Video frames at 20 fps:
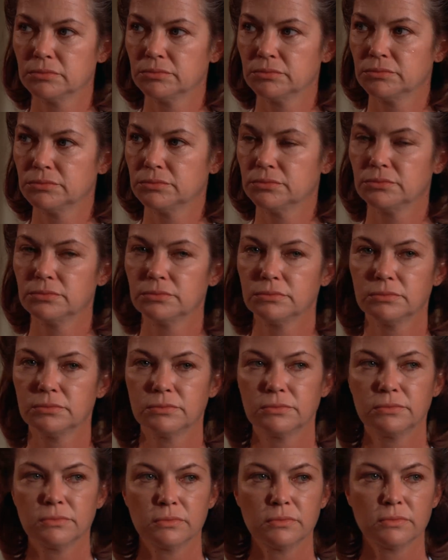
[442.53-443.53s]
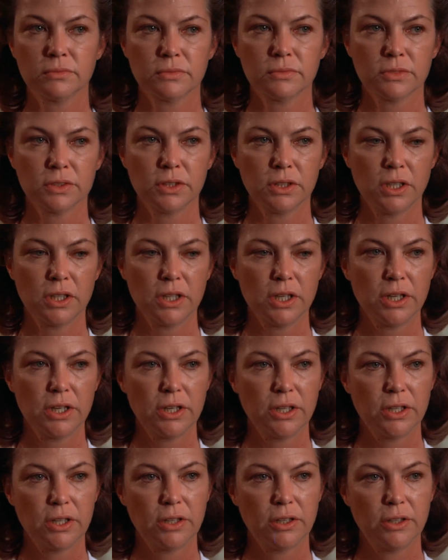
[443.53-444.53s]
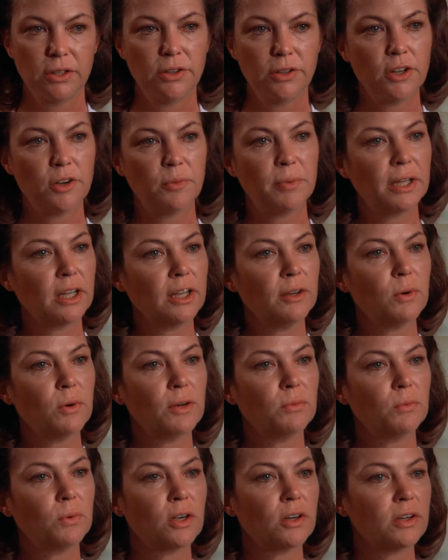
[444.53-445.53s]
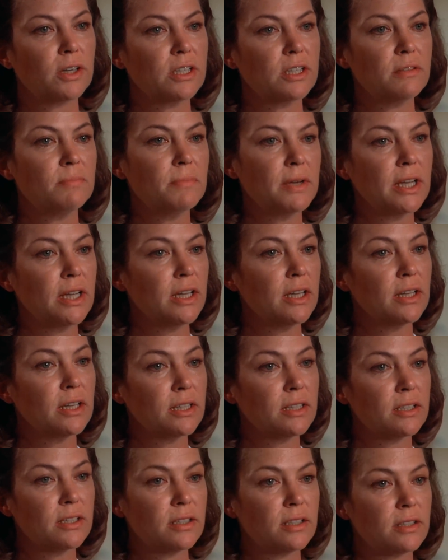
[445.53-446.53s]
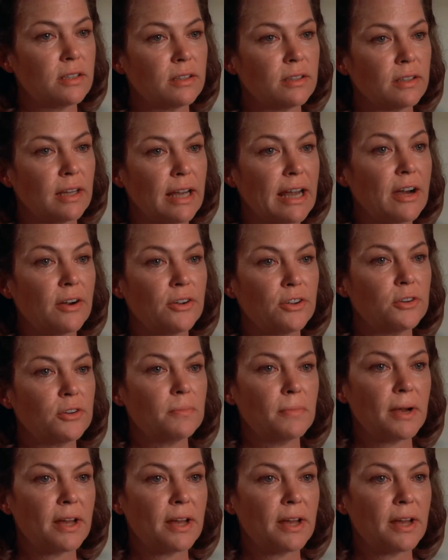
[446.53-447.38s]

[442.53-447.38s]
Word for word: which leads to his suicide. You know, Billy, what worries me is how your